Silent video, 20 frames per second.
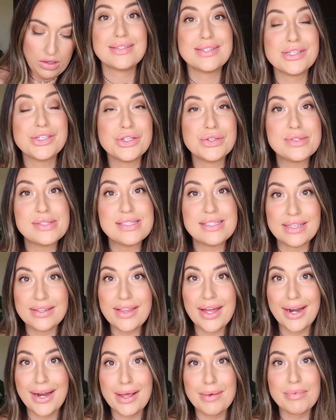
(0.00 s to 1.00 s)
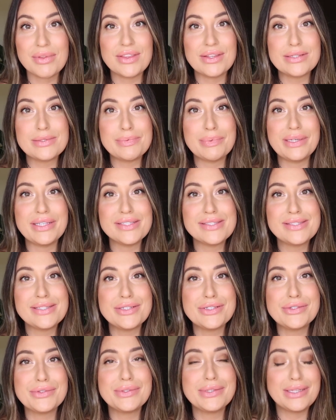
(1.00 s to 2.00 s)
Did you see that amethyst piece?
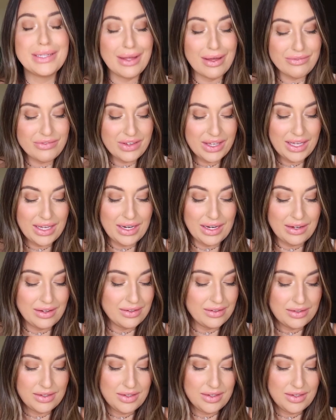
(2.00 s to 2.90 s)
Did you love it?